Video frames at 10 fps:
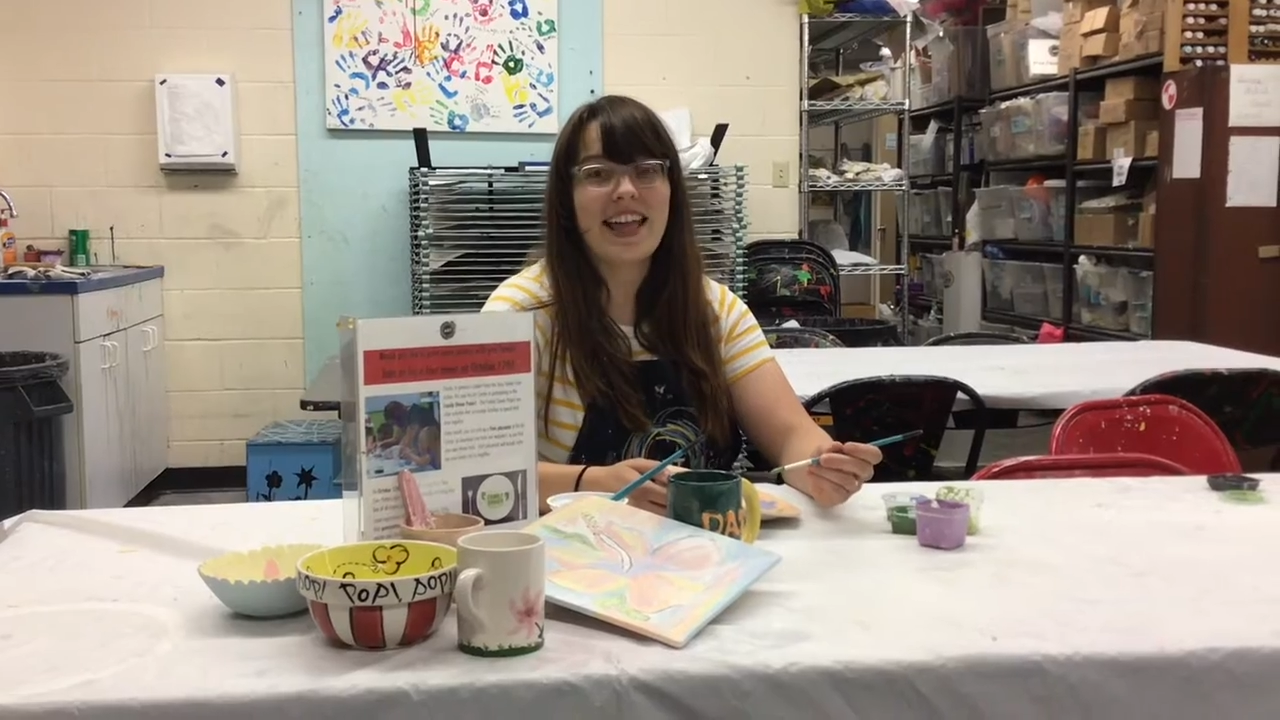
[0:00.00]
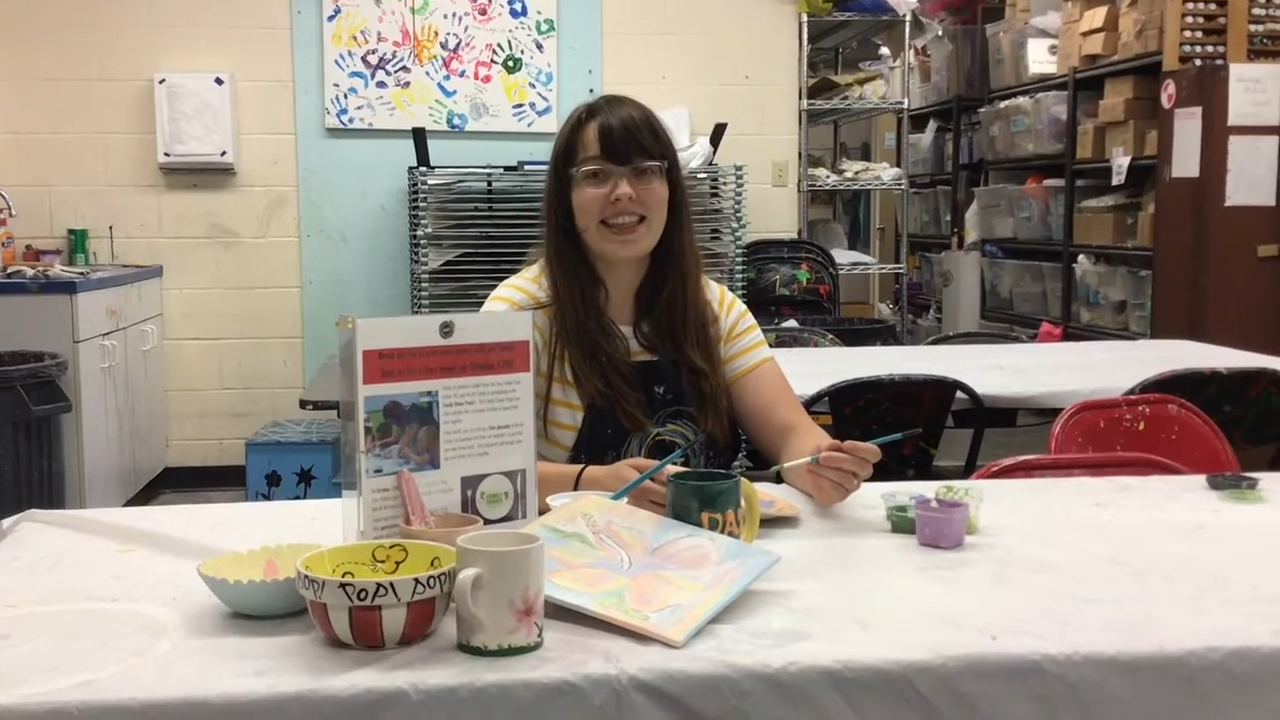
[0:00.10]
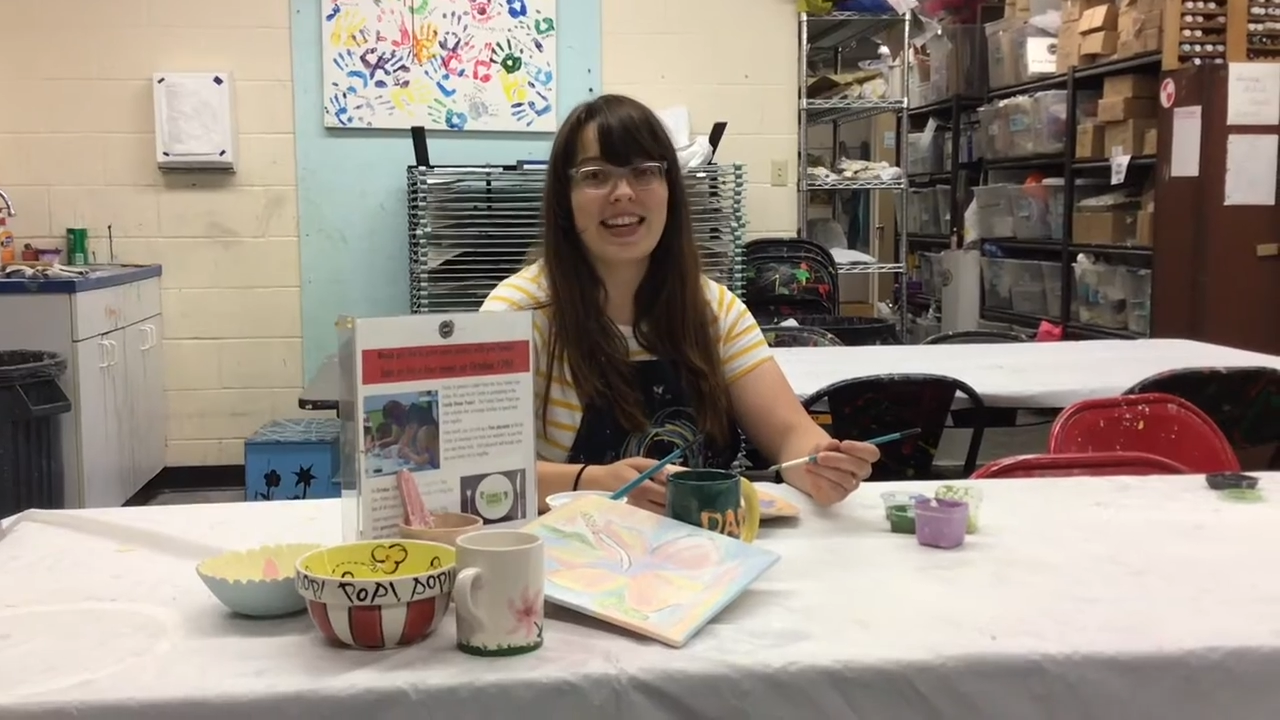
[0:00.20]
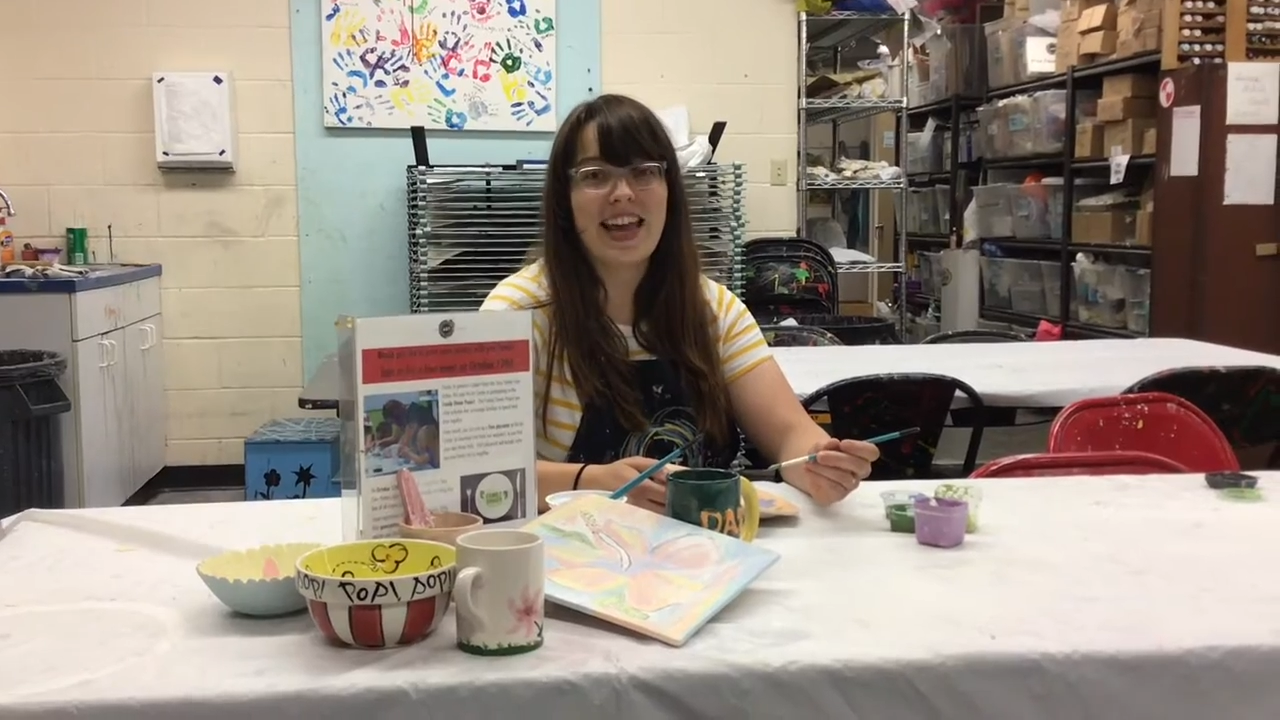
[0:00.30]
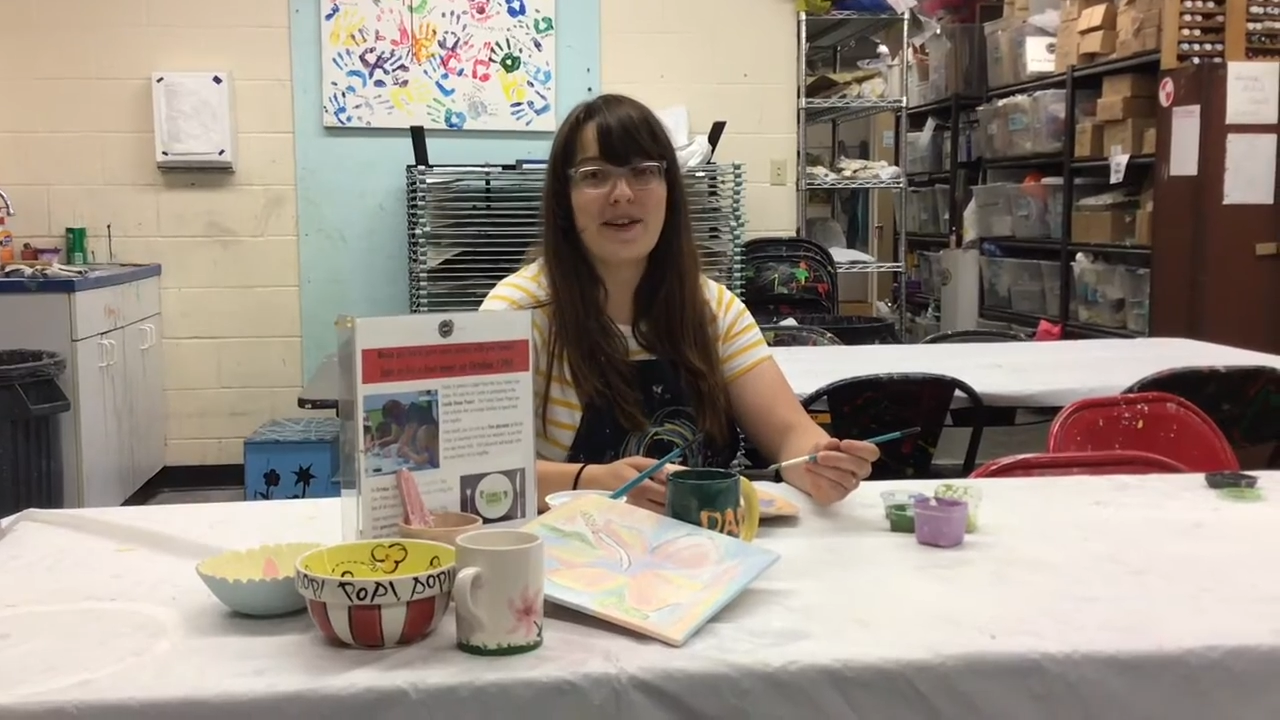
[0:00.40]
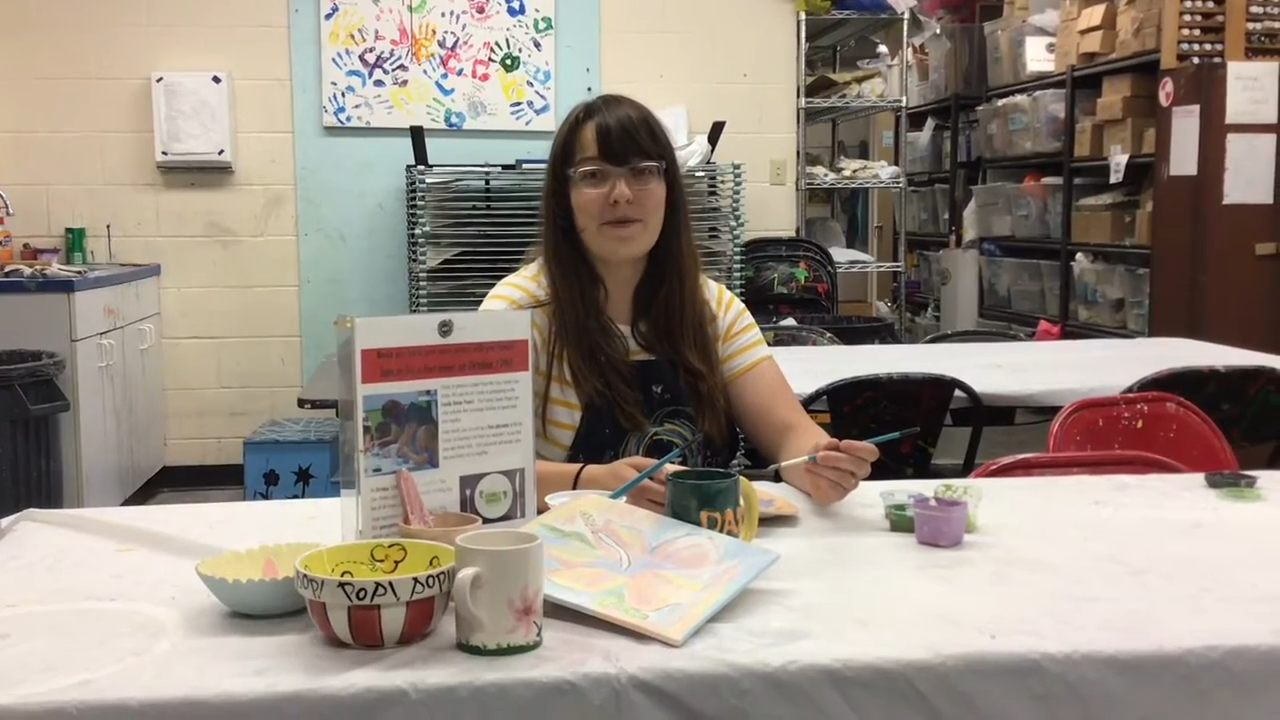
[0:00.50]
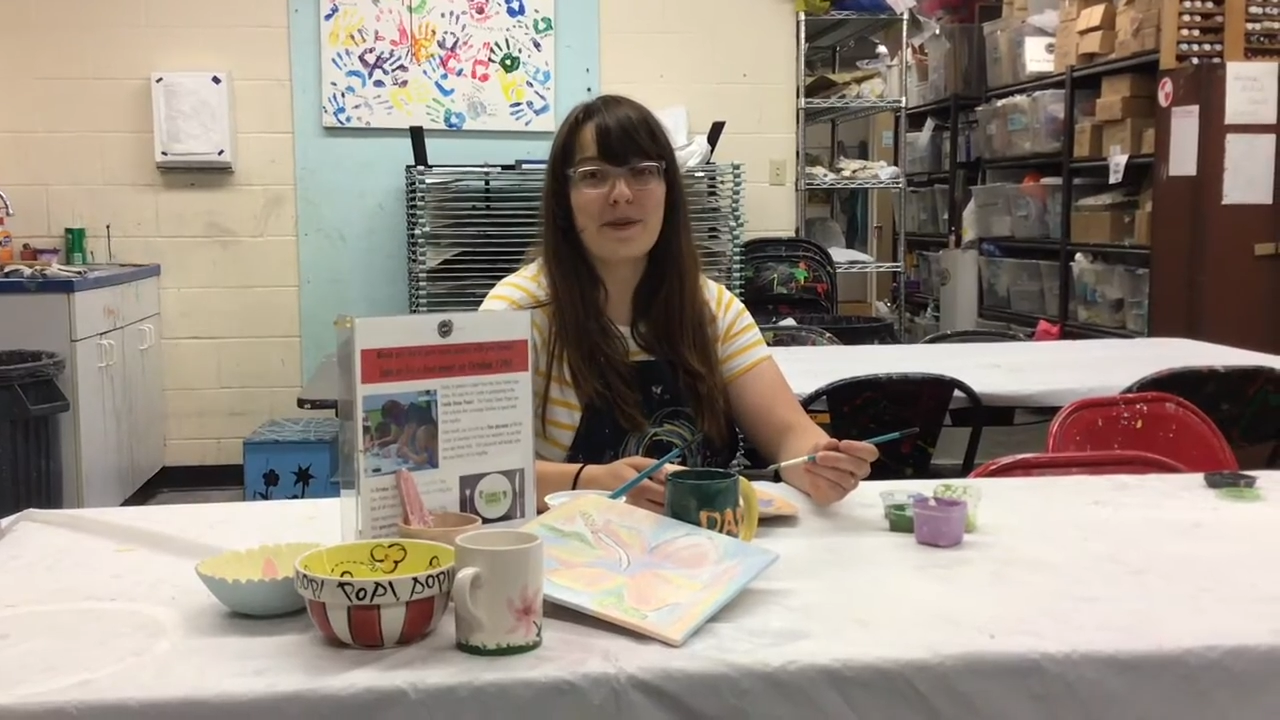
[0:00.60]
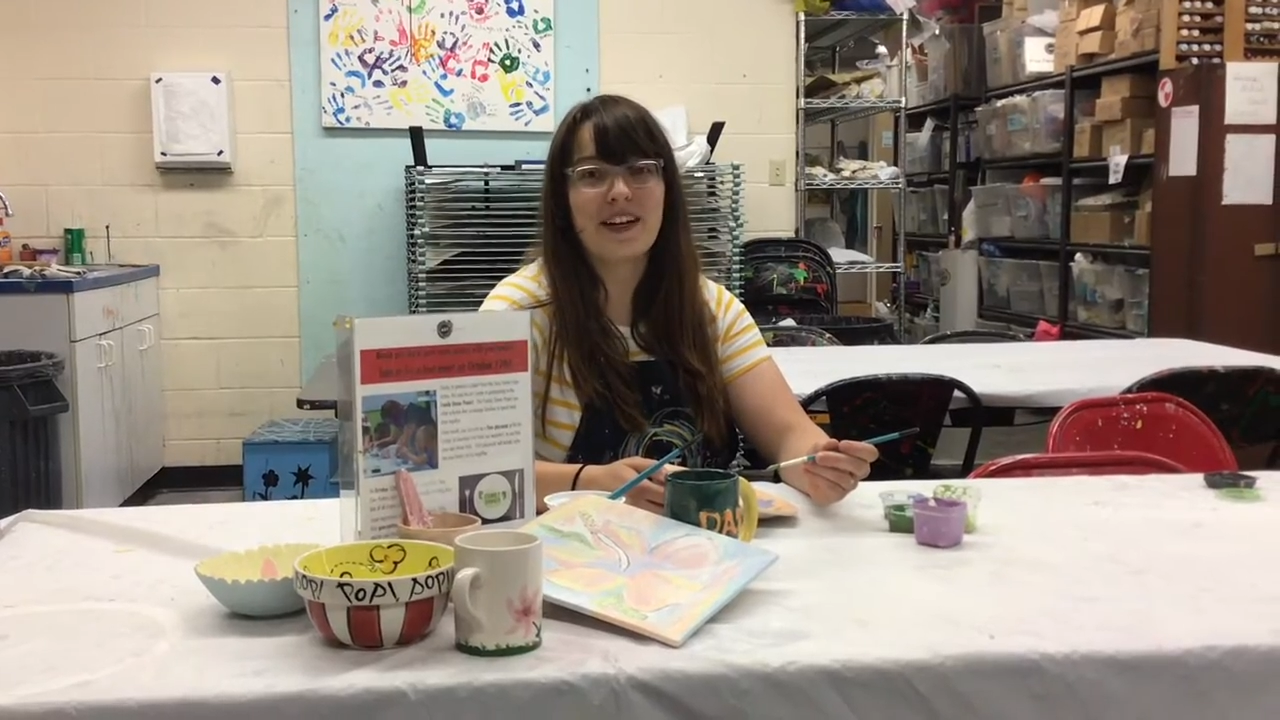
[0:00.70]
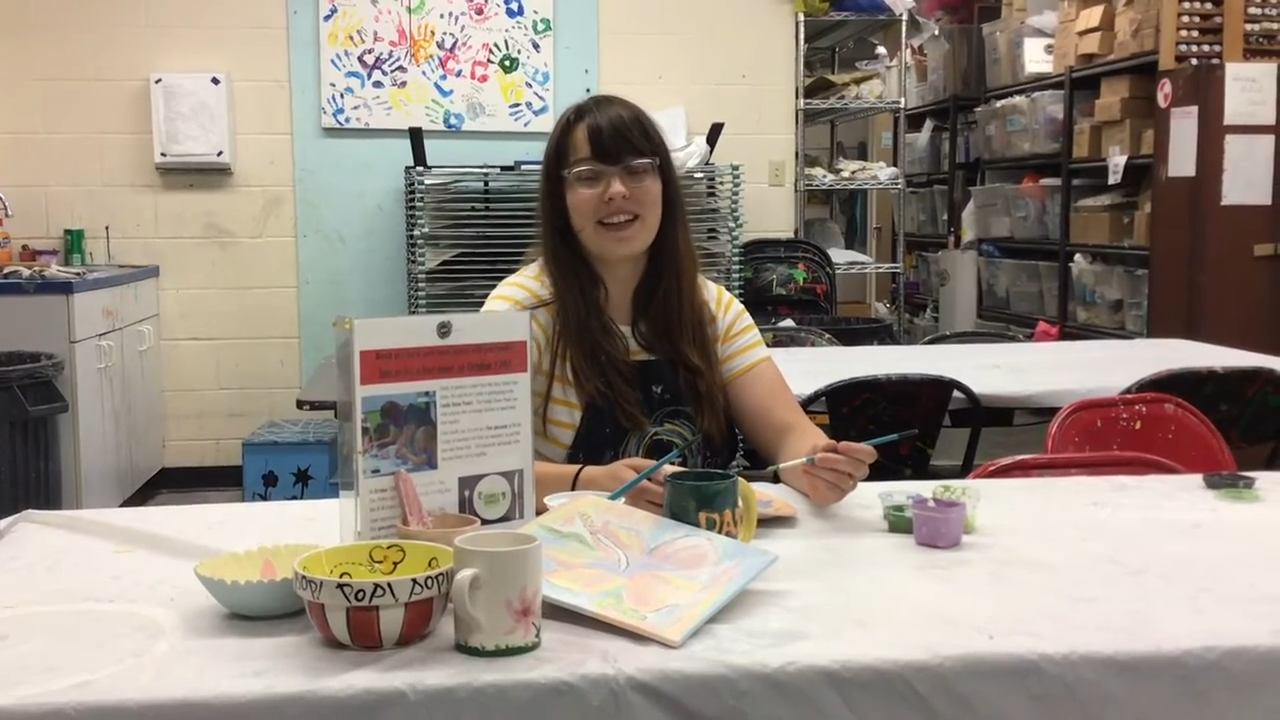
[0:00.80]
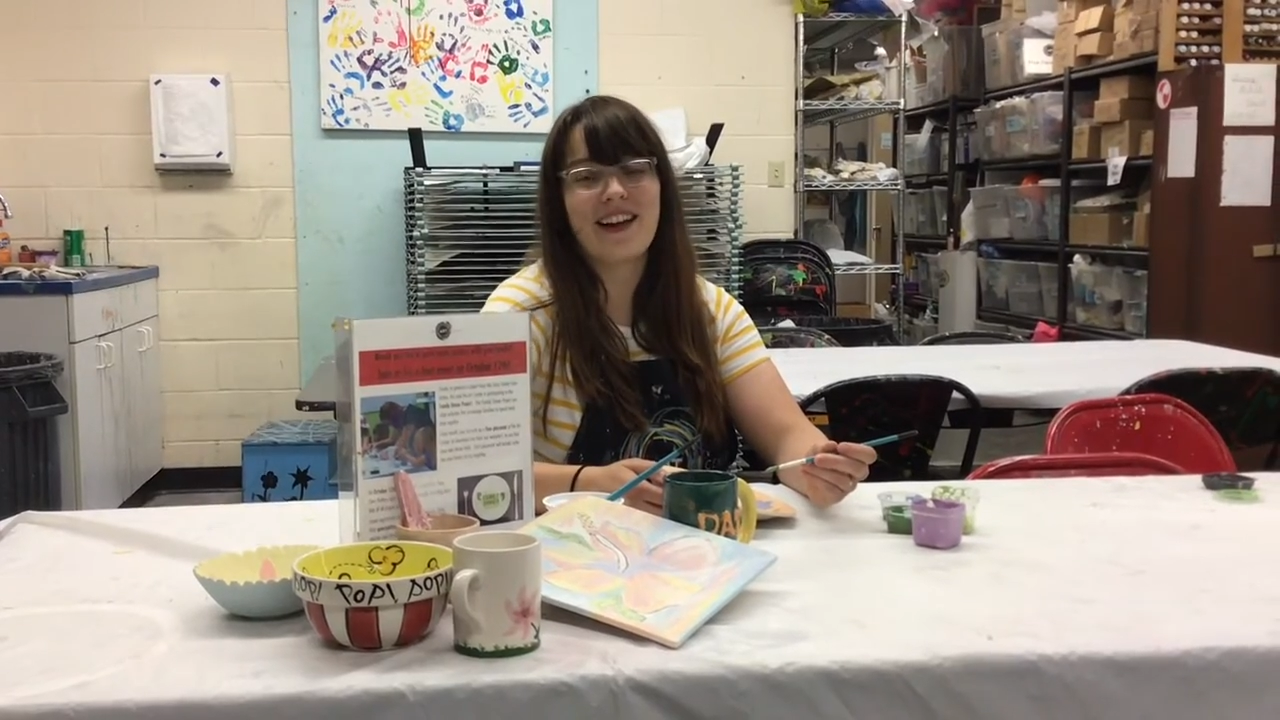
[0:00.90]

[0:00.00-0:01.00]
and today we're going